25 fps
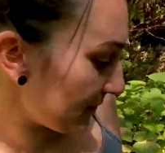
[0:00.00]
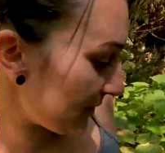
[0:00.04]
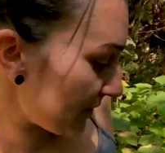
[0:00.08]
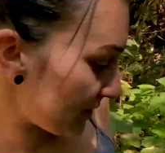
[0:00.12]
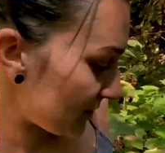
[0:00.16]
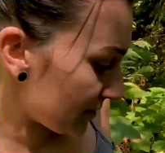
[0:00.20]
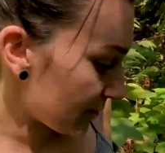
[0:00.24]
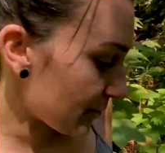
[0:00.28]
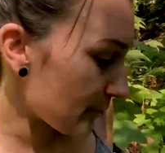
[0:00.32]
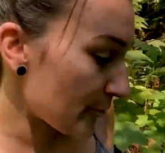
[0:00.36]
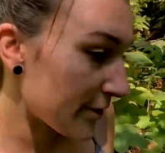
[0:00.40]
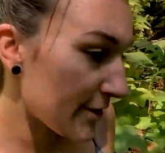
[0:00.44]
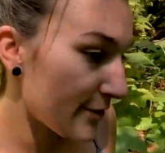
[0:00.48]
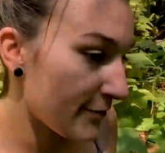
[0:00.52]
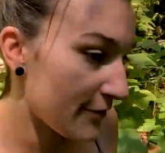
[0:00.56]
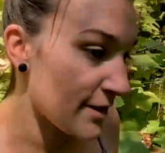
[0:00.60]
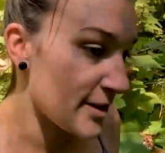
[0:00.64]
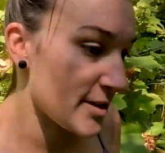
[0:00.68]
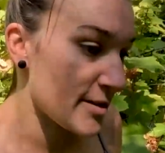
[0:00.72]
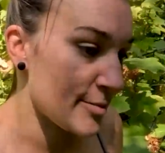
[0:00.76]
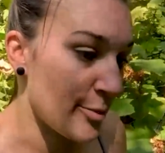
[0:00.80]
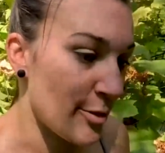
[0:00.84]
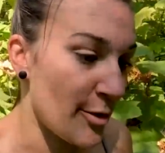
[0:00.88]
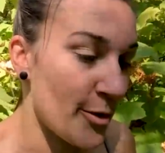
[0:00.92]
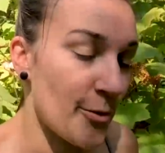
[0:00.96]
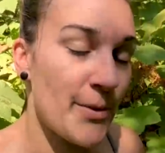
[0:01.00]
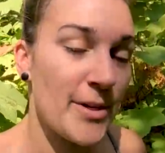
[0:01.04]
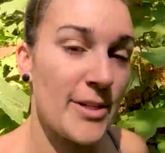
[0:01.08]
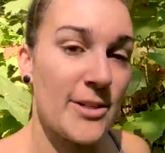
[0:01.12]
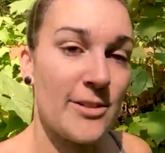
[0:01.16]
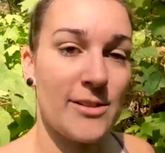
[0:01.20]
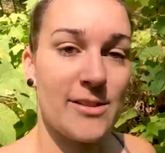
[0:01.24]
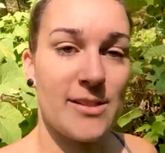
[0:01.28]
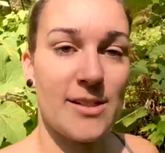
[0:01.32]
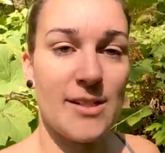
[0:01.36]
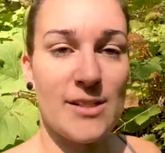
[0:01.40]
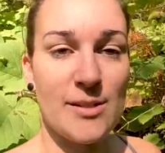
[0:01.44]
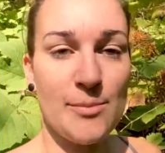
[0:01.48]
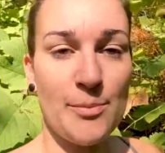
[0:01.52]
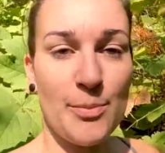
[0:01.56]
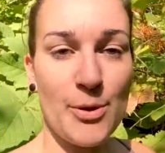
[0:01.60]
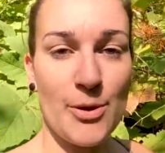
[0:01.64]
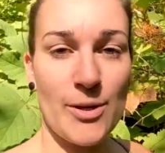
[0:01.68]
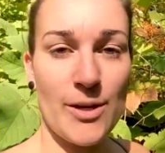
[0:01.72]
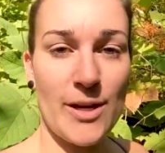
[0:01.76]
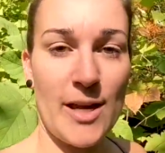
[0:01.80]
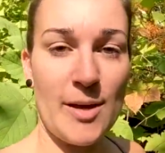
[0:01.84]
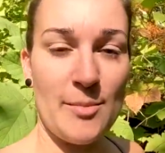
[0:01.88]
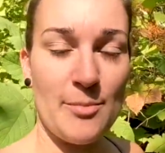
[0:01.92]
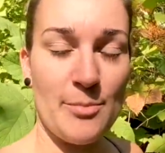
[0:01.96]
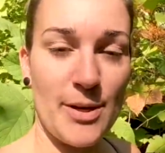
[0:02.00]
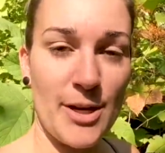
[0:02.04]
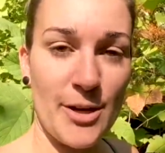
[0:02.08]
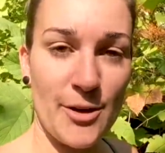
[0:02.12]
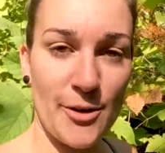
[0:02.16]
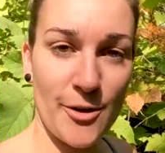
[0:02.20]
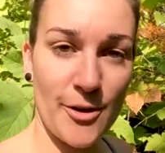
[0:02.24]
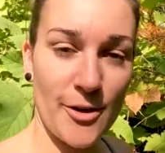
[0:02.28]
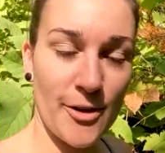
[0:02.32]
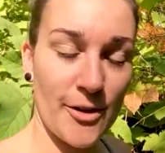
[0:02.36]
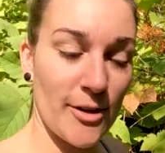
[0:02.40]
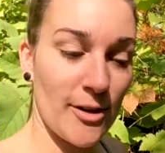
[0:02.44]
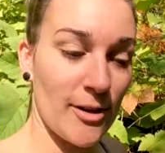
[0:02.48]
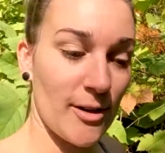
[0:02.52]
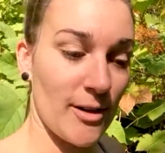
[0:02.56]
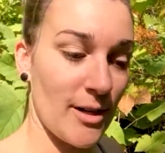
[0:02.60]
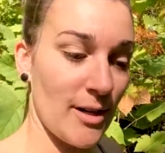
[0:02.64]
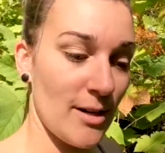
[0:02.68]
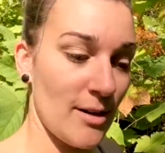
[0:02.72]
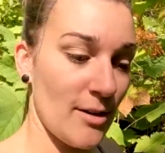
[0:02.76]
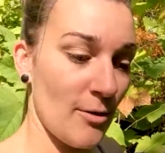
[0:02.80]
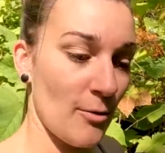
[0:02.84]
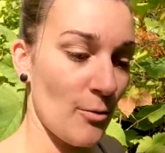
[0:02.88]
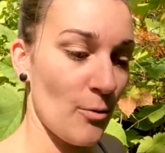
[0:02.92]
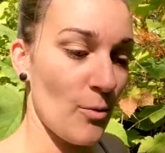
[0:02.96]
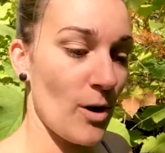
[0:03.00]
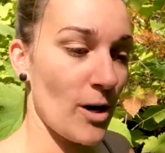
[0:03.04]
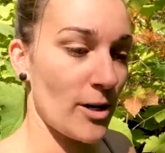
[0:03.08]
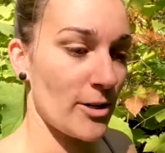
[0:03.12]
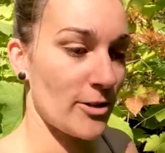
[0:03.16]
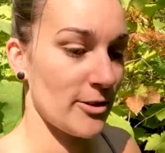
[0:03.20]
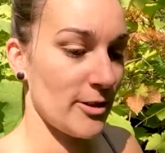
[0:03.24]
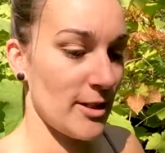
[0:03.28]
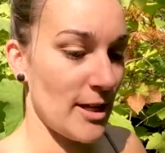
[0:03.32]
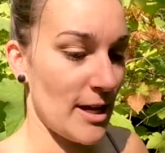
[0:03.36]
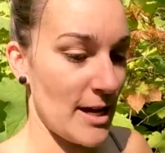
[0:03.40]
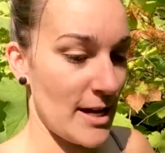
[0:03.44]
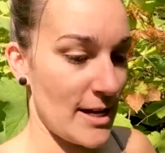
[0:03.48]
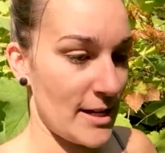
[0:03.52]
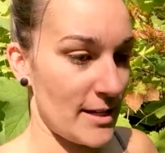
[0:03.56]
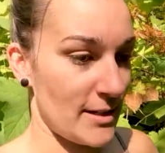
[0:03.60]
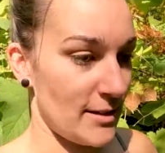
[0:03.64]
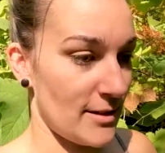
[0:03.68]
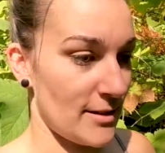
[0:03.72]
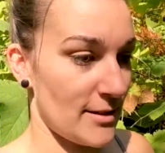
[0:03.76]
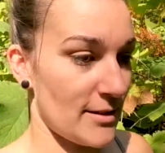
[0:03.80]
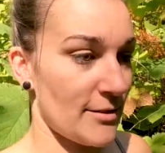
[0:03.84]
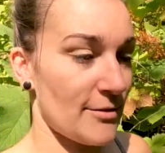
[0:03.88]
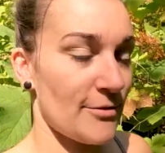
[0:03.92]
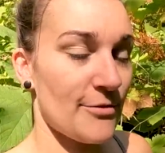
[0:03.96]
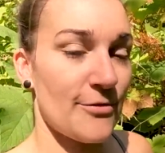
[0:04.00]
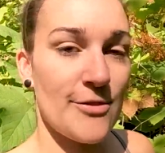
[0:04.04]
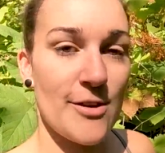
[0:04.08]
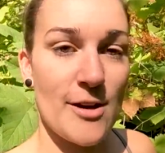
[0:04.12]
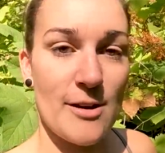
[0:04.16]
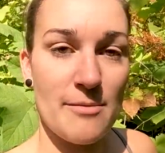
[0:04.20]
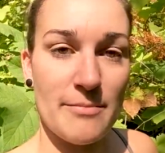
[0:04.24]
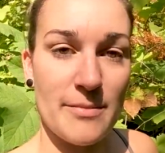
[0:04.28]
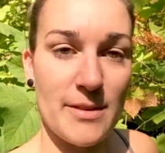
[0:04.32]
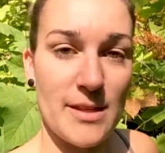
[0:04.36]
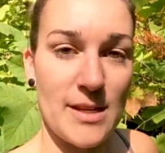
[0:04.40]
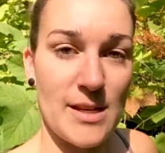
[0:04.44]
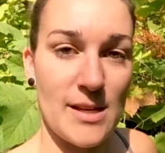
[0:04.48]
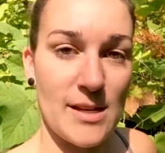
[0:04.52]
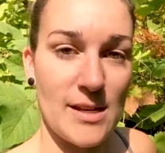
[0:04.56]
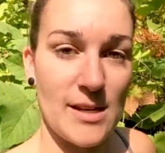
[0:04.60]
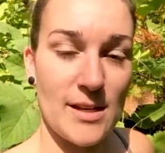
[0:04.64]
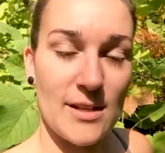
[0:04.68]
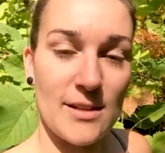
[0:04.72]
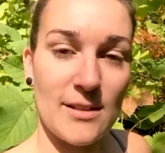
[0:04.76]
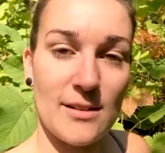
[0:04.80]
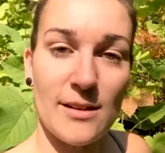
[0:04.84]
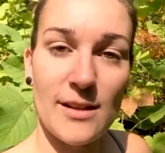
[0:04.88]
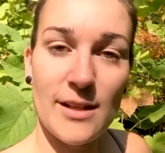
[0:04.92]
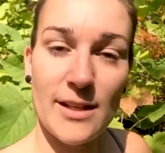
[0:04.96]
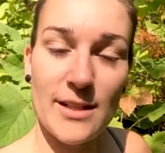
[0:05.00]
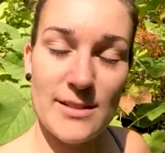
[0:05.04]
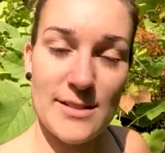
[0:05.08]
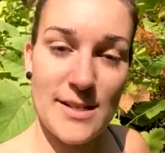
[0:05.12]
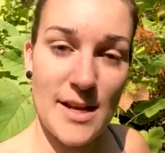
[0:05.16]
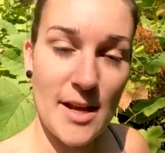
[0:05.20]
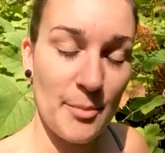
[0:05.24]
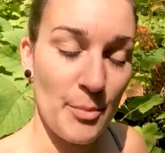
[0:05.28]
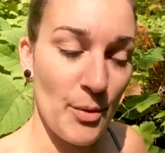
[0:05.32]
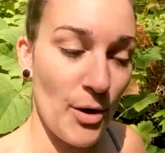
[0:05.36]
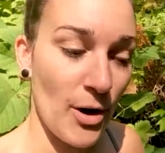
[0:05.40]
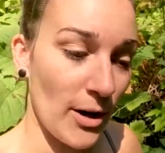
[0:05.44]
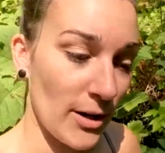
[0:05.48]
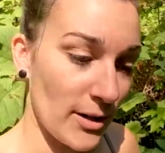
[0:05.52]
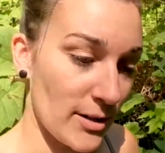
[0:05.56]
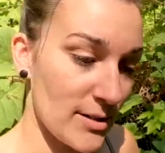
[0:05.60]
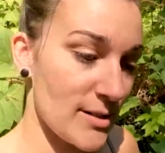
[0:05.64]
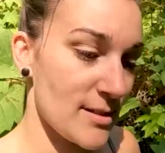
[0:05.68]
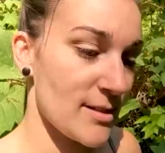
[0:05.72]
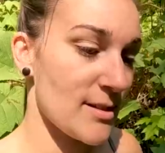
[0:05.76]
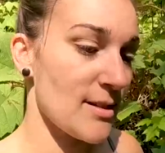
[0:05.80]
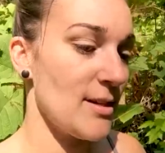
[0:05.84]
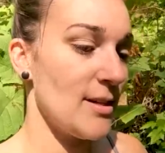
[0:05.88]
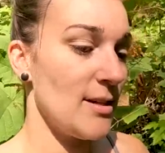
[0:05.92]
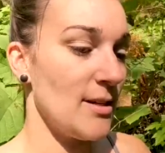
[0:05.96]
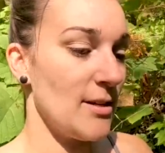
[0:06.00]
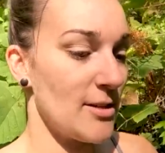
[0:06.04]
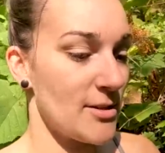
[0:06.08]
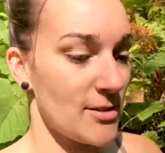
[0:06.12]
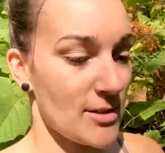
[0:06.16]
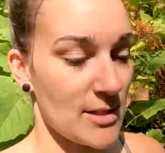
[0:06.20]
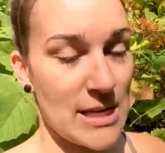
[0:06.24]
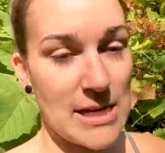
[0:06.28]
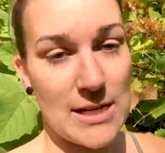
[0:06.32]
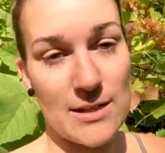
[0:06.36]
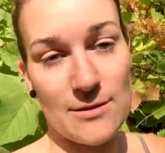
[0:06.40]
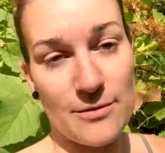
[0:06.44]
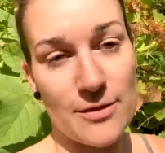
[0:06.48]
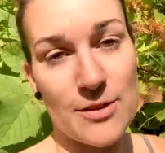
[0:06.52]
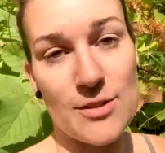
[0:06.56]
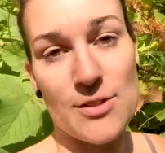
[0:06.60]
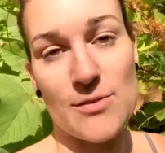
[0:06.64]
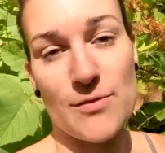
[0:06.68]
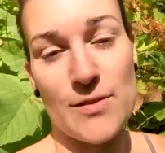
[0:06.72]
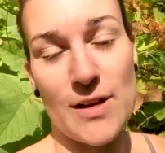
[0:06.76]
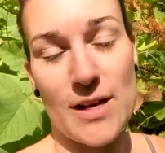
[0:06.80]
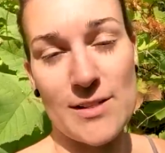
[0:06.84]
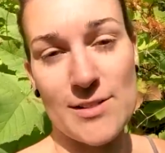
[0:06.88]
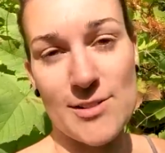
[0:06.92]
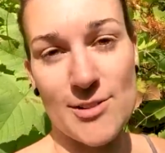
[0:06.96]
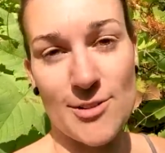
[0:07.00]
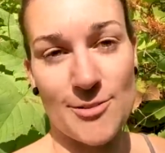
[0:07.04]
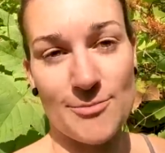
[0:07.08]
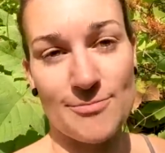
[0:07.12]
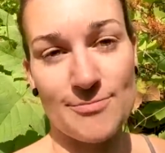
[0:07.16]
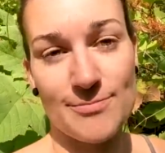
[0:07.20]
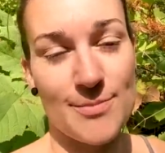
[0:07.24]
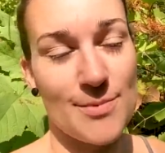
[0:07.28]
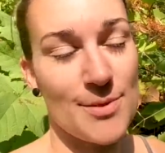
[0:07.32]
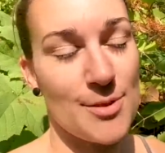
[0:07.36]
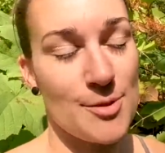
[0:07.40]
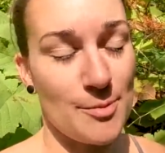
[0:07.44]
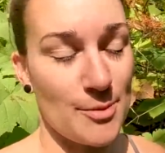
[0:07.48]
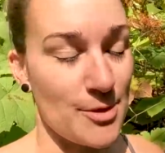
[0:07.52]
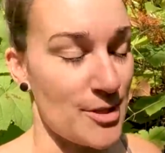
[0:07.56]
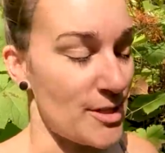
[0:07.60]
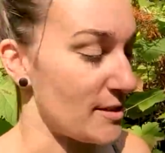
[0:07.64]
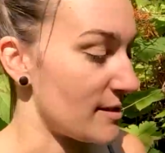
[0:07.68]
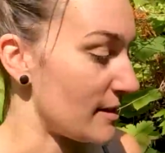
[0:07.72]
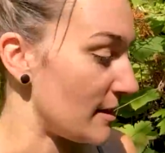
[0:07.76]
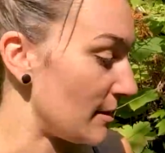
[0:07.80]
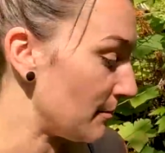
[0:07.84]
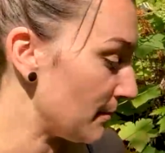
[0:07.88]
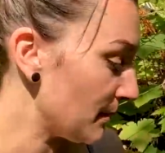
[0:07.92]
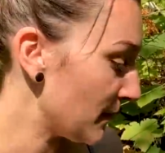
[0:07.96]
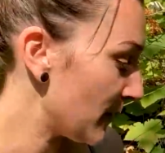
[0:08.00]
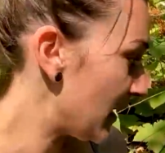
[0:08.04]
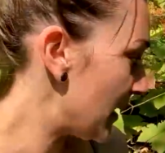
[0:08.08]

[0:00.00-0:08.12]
it's totally fixable. We just need to put a bigger water line from the intake box so that it fills faster. Super easy.